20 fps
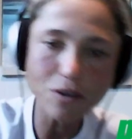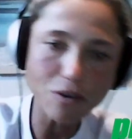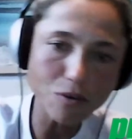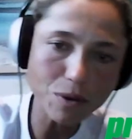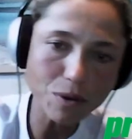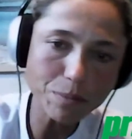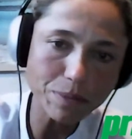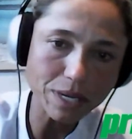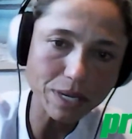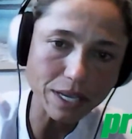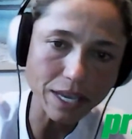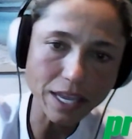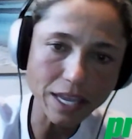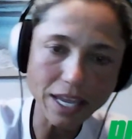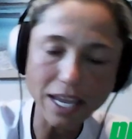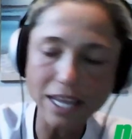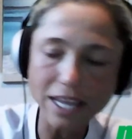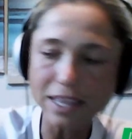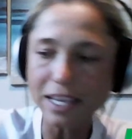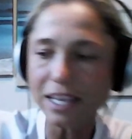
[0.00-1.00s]
go and play,
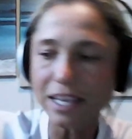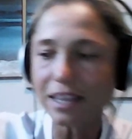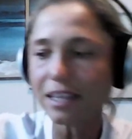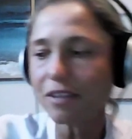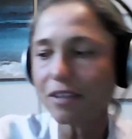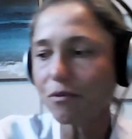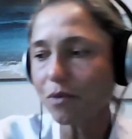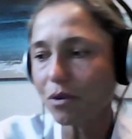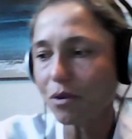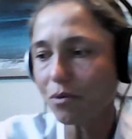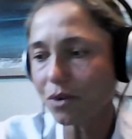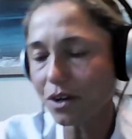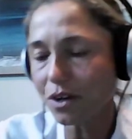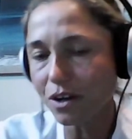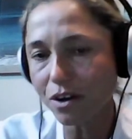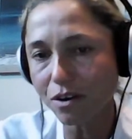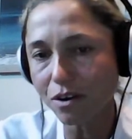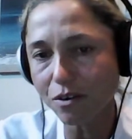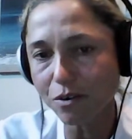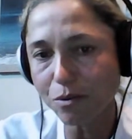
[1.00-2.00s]
and then we would
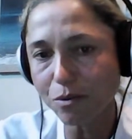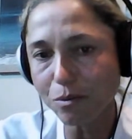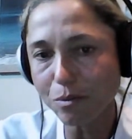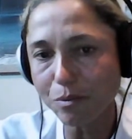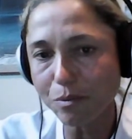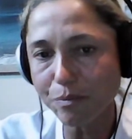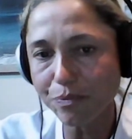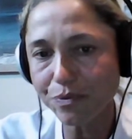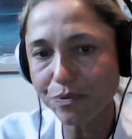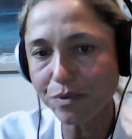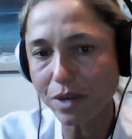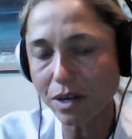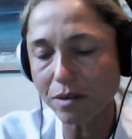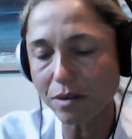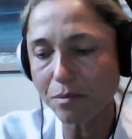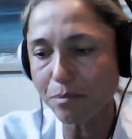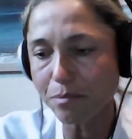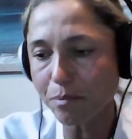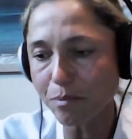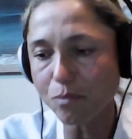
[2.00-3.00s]
go
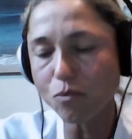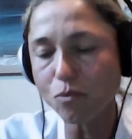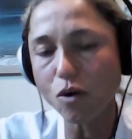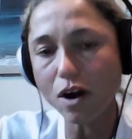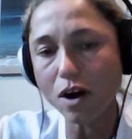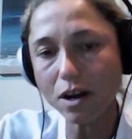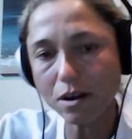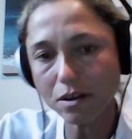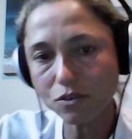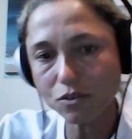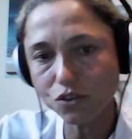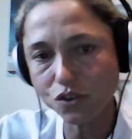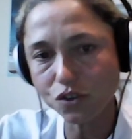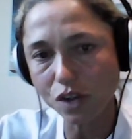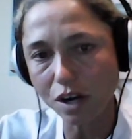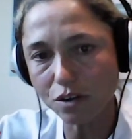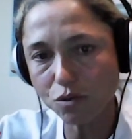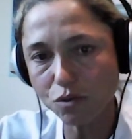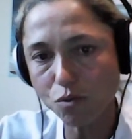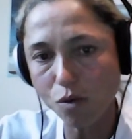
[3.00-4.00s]

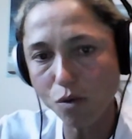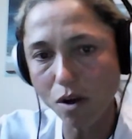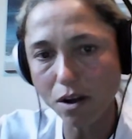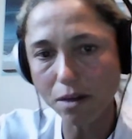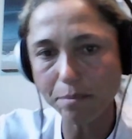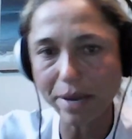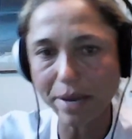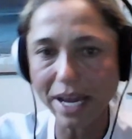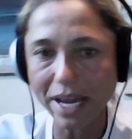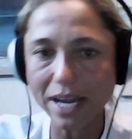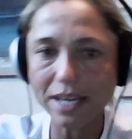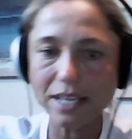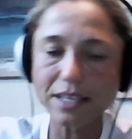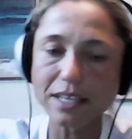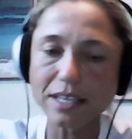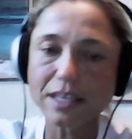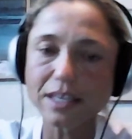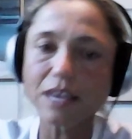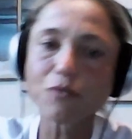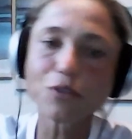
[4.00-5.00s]
start to walk back, and
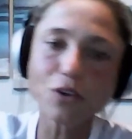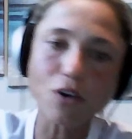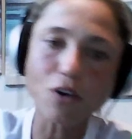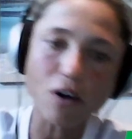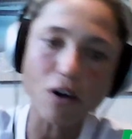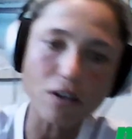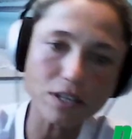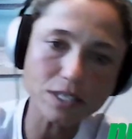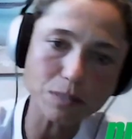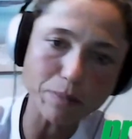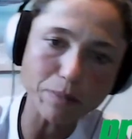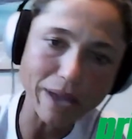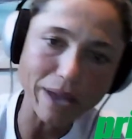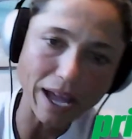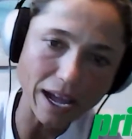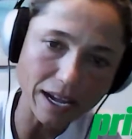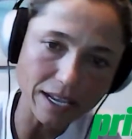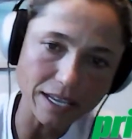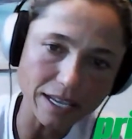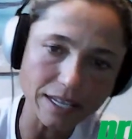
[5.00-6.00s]
then they would call us
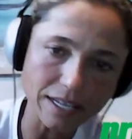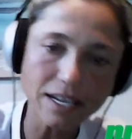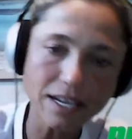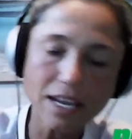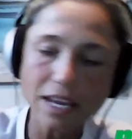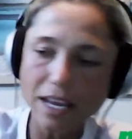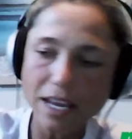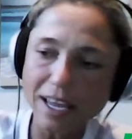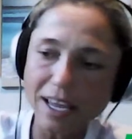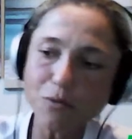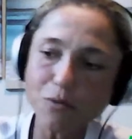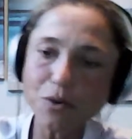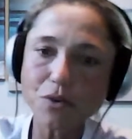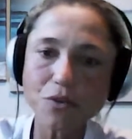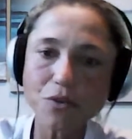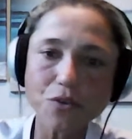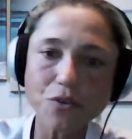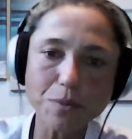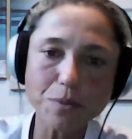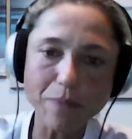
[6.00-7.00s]
back, and we
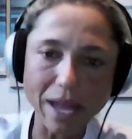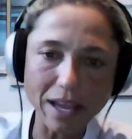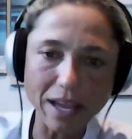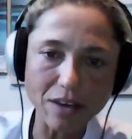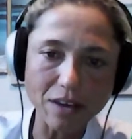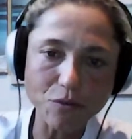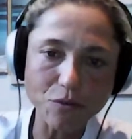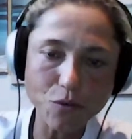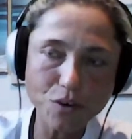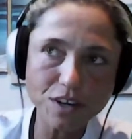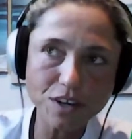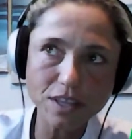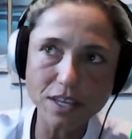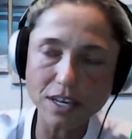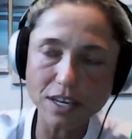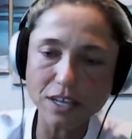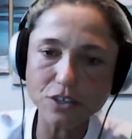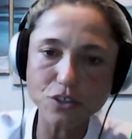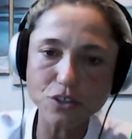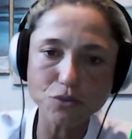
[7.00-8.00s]
were going back and forth.
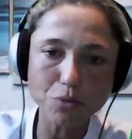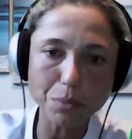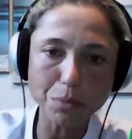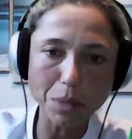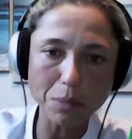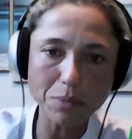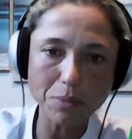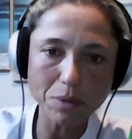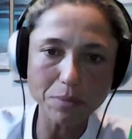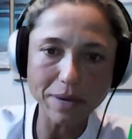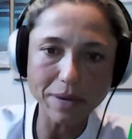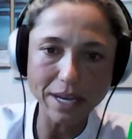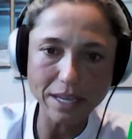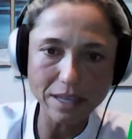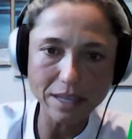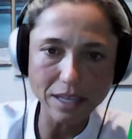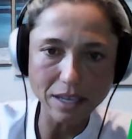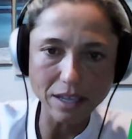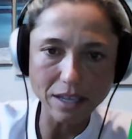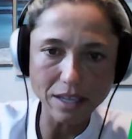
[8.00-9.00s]
And I just remember by
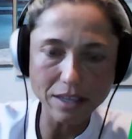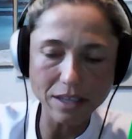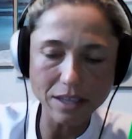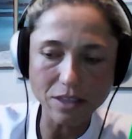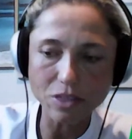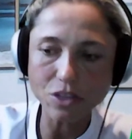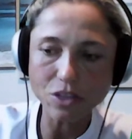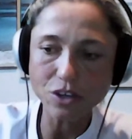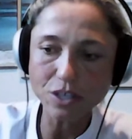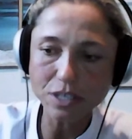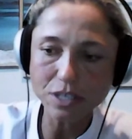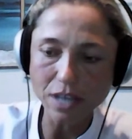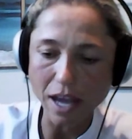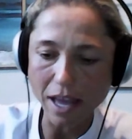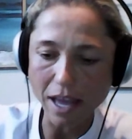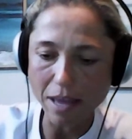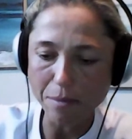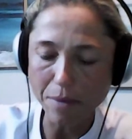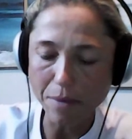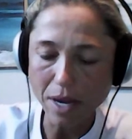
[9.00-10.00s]
the third
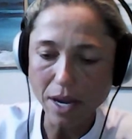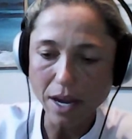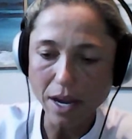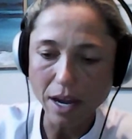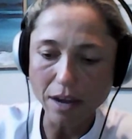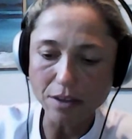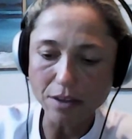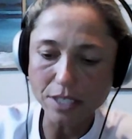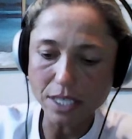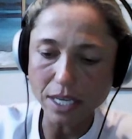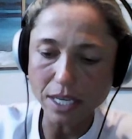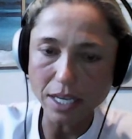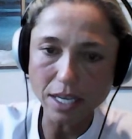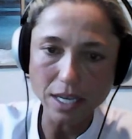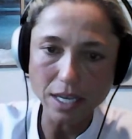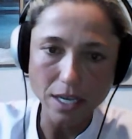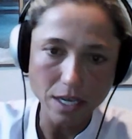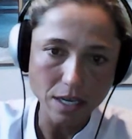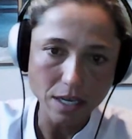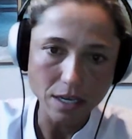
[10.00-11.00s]
time, I was like,
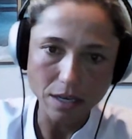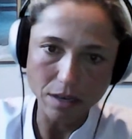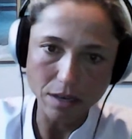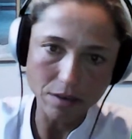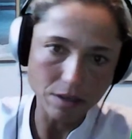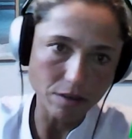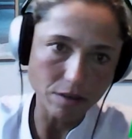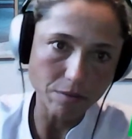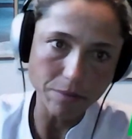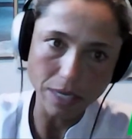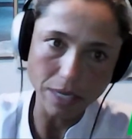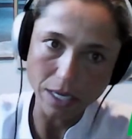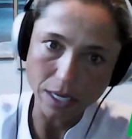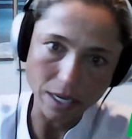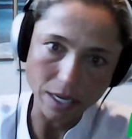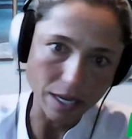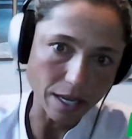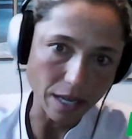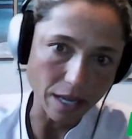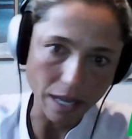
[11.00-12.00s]
oh no, man,
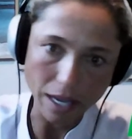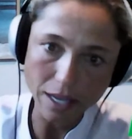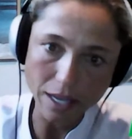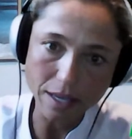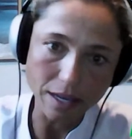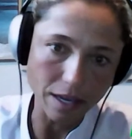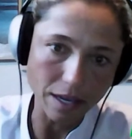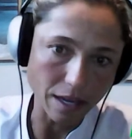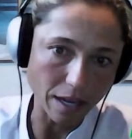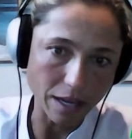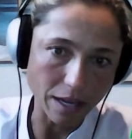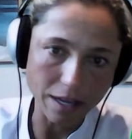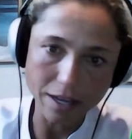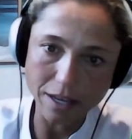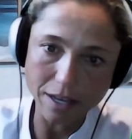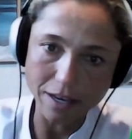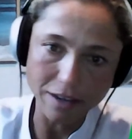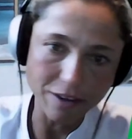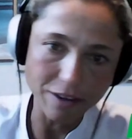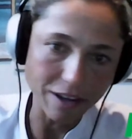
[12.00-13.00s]
I
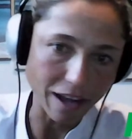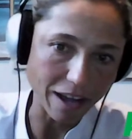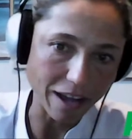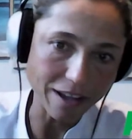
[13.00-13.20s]
gotta